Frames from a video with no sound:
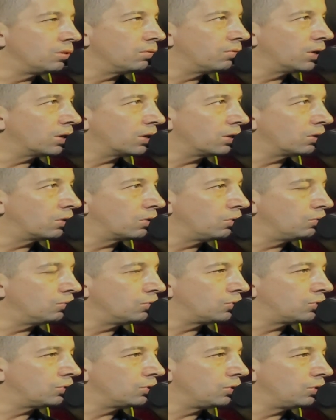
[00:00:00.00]
if I get
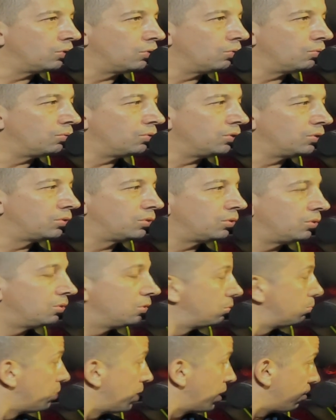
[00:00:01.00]
close,
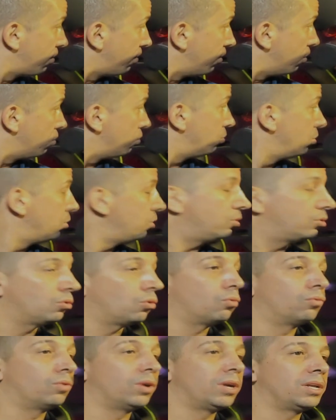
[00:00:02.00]
this microphone is
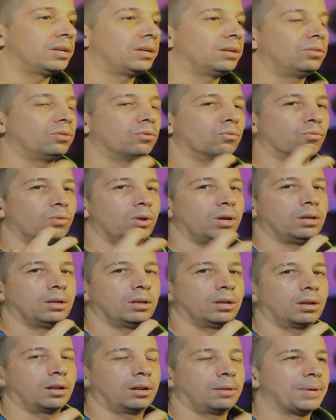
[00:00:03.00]
already in the red,
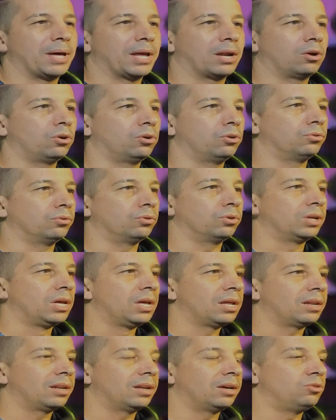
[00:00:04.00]
and I'm at 100.
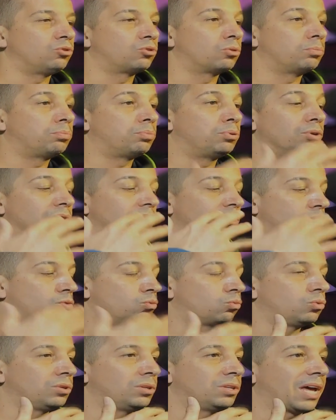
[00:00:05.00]
Now you can put
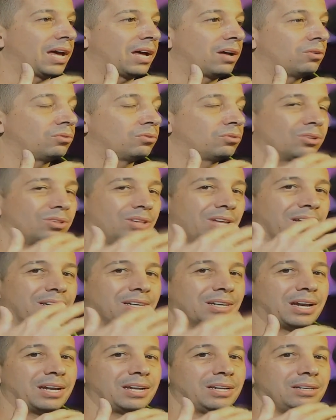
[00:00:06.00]
this one down to like
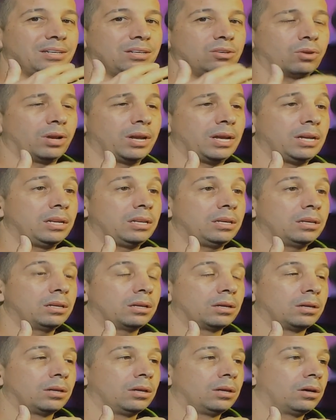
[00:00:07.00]
90 or 80,
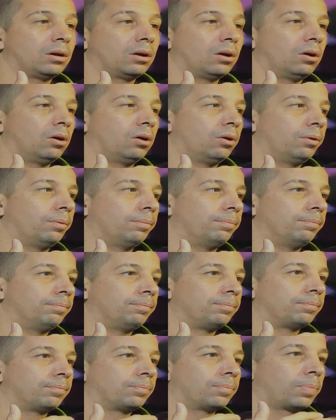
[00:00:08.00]

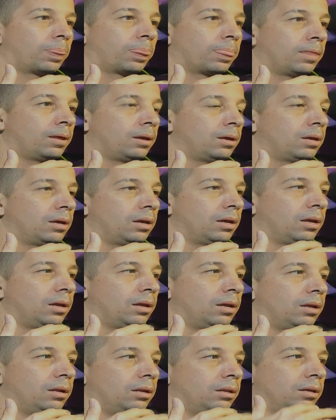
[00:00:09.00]

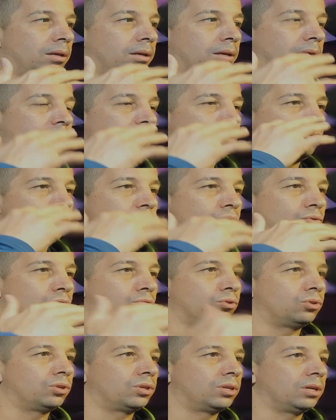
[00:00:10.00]
and you
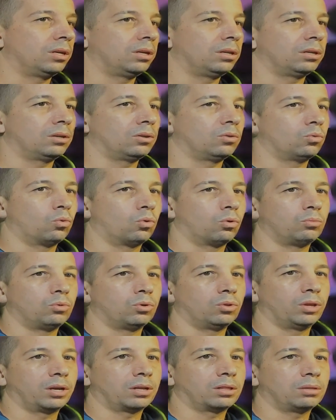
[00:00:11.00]
could get it
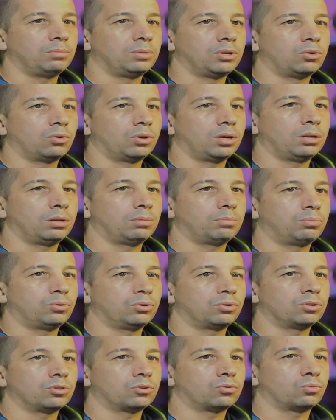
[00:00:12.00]
normal. Like, let me go ahead and
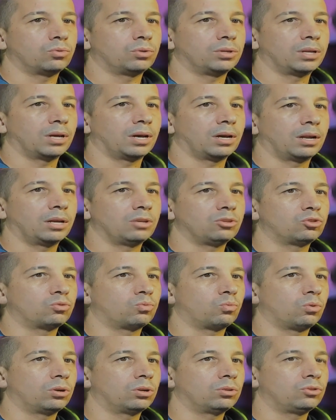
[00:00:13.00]
put this one down. I
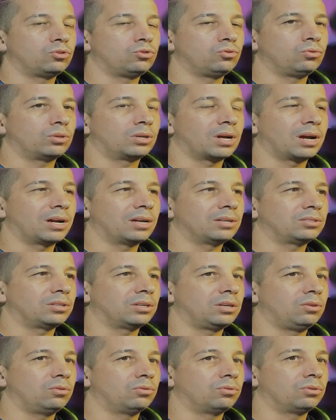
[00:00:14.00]
just wanted you guys
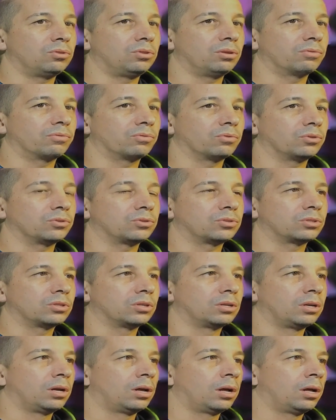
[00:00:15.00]
to hear the difference
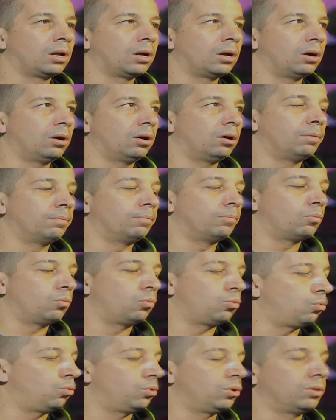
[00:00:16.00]

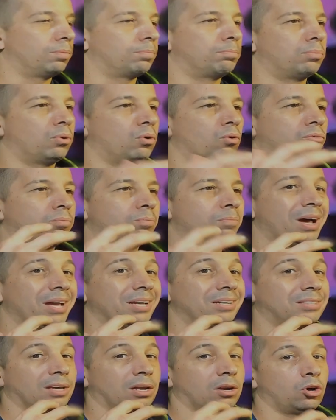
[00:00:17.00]
with both
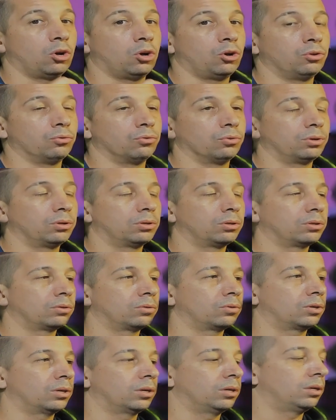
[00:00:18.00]
mics at 100,
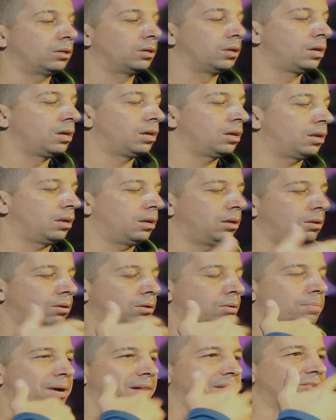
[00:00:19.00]
okay,
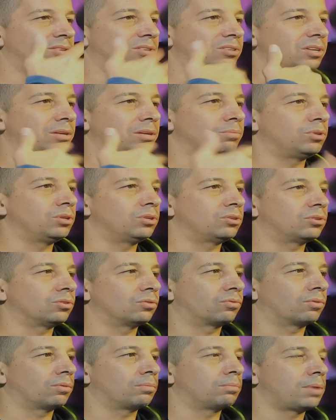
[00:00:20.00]
and about the same
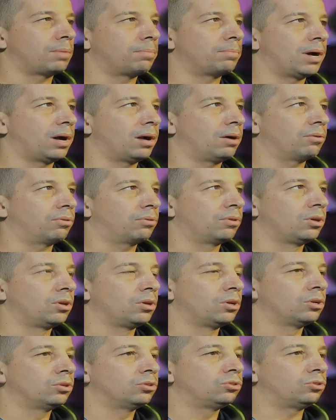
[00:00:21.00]
distance from my mouth.
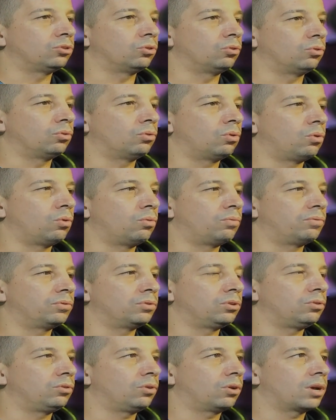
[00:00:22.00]
So
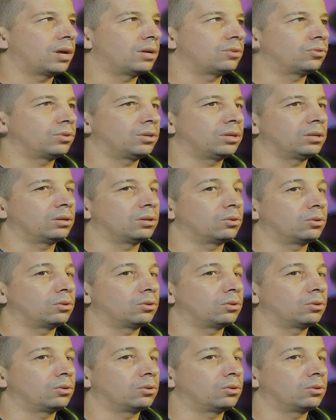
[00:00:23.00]
hopefully you guys are getting a